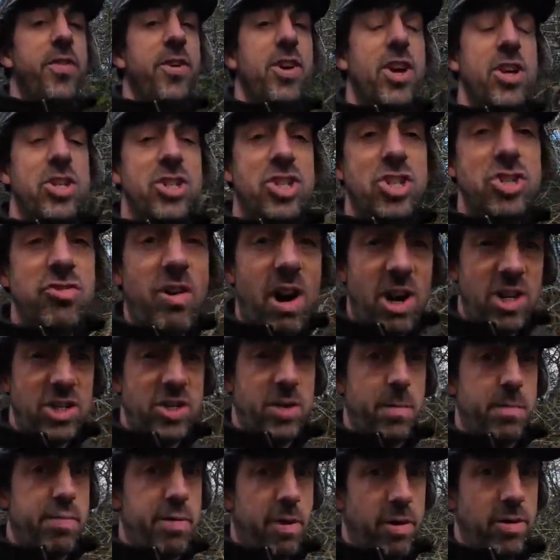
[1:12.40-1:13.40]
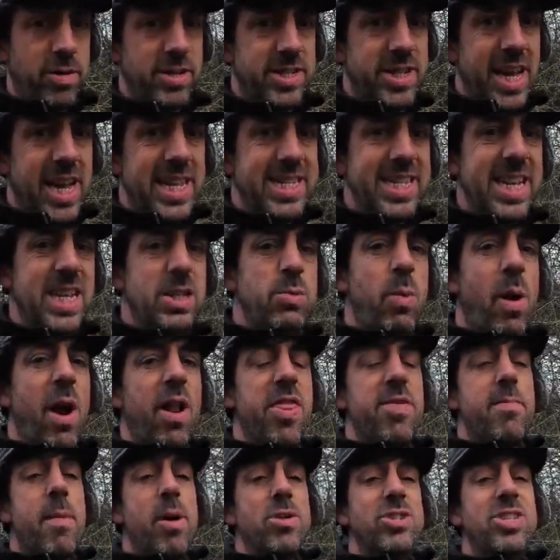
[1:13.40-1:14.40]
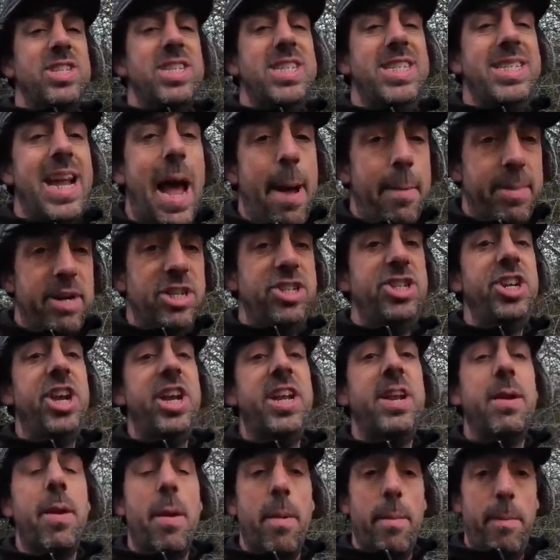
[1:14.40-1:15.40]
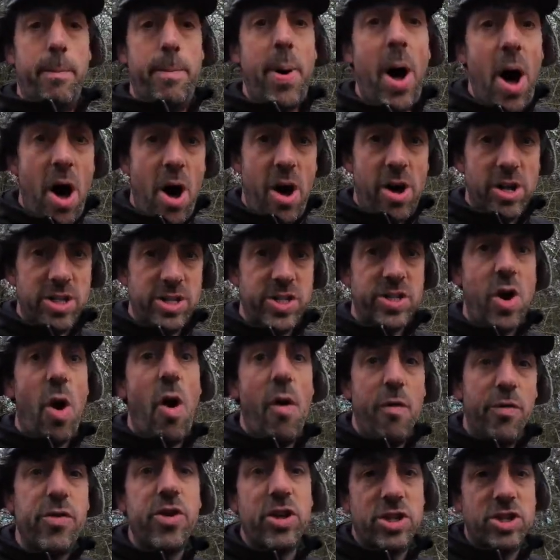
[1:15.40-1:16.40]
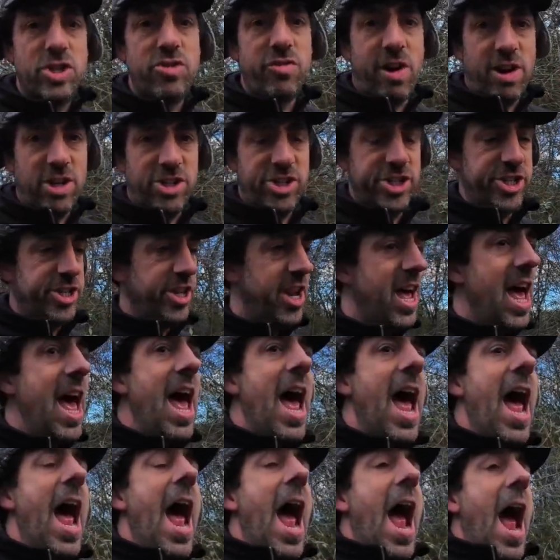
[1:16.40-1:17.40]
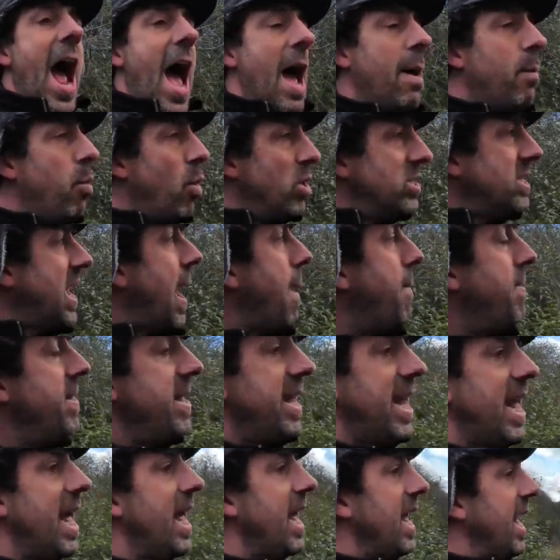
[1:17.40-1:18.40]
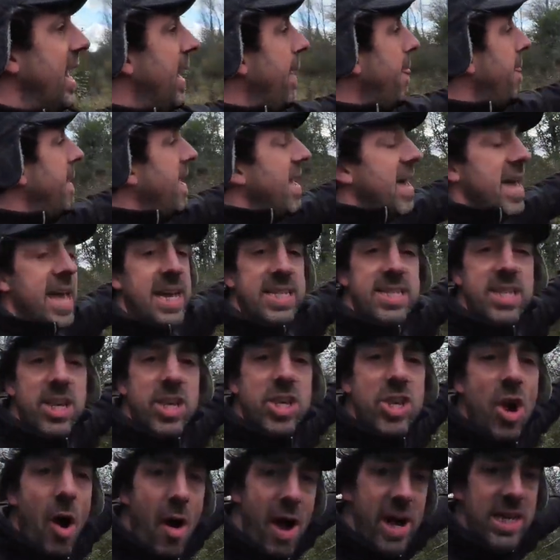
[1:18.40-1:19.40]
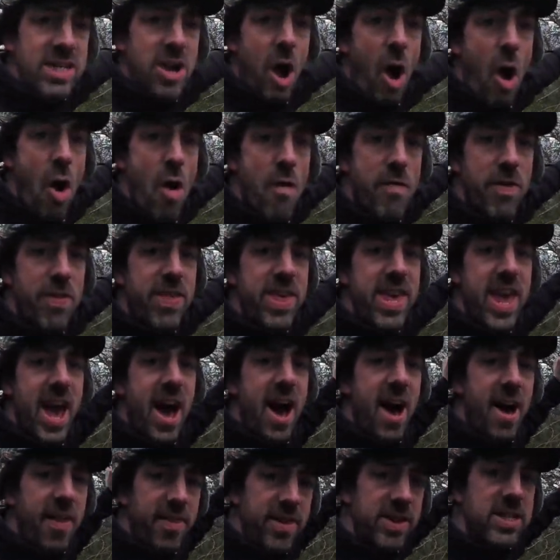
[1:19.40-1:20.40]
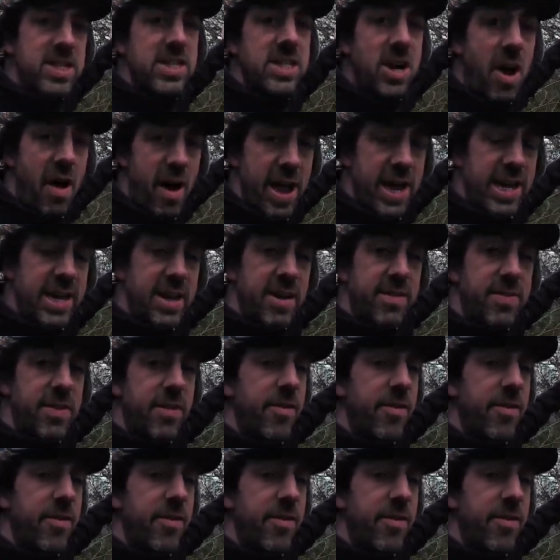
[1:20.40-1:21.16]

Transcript: the construction process is one of the most damaging parts of construction. And what's happening here is the guys over the other side of the